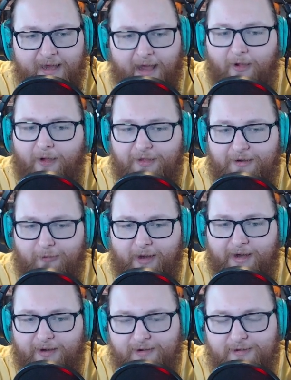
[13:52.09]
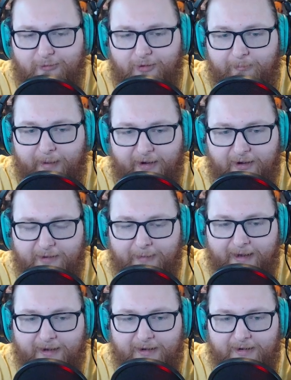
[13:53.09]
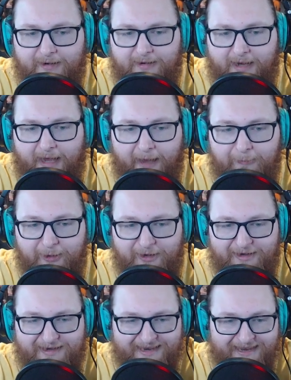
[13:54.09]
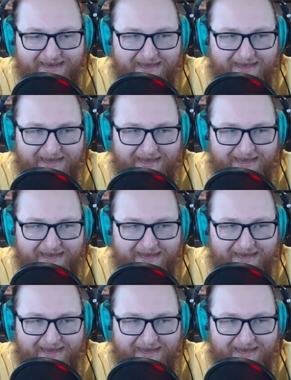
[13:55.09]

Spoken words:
Hell, I think right here is where the Baron ban happened.